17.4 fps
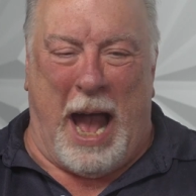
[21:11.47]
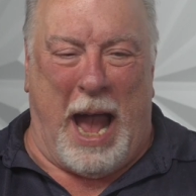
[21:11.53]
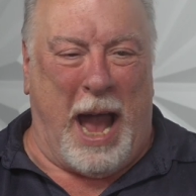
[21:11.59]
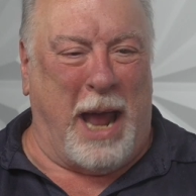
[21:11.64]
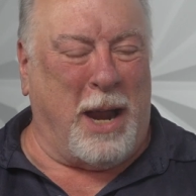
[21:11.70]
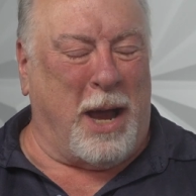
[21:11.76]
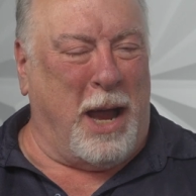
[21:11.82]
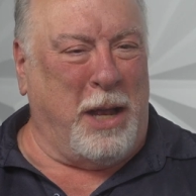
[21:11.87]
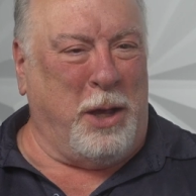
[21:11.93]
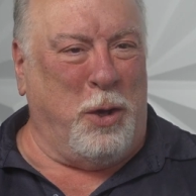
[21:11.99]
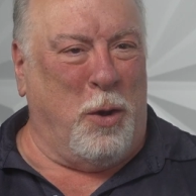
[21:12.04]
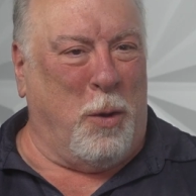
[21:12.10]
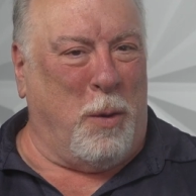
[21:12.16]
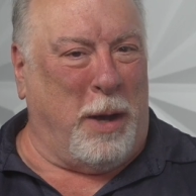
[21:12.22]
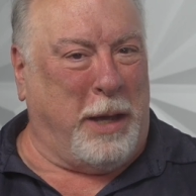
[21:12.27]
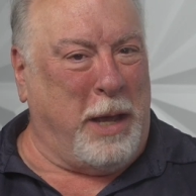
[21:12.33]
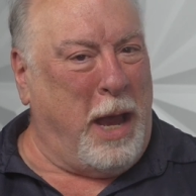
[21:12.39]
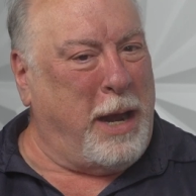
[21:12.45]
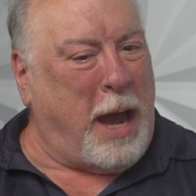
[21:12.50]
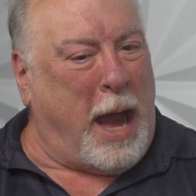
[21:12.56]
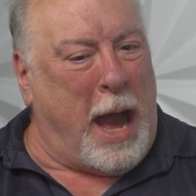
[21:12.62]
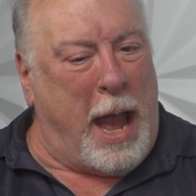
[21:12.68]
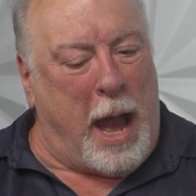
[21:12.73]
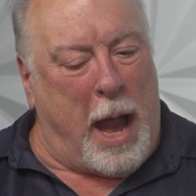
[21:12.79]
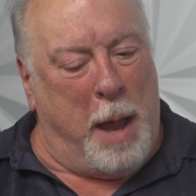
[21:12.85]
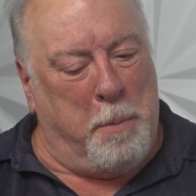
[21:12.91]

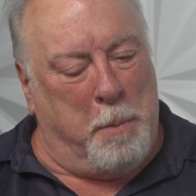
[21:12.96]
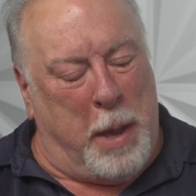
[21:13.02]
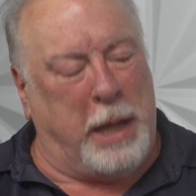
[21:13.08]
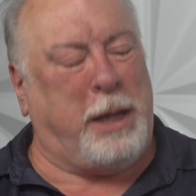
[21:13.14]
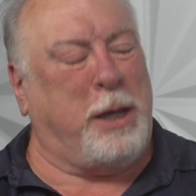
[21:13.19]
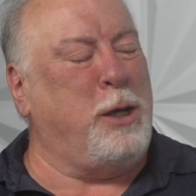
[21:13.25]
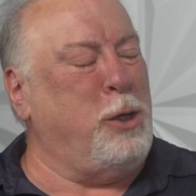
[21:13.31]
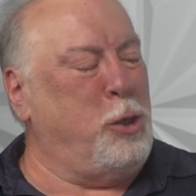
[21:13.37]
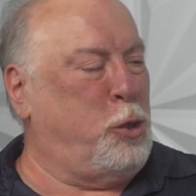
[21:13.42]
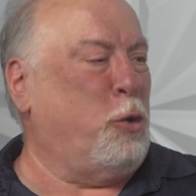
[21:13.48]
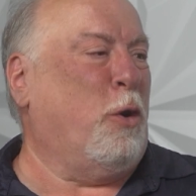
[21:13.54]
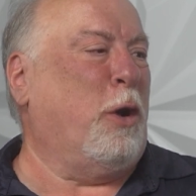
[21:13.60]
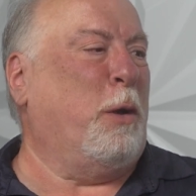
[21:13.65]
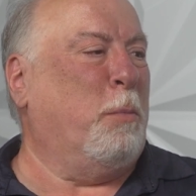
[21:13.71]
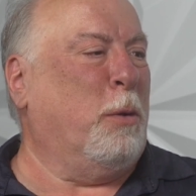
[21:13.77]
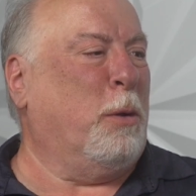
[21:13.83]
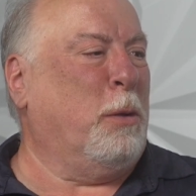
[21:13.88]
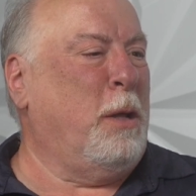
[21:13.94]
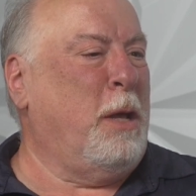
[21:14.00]
I make it enjoyable.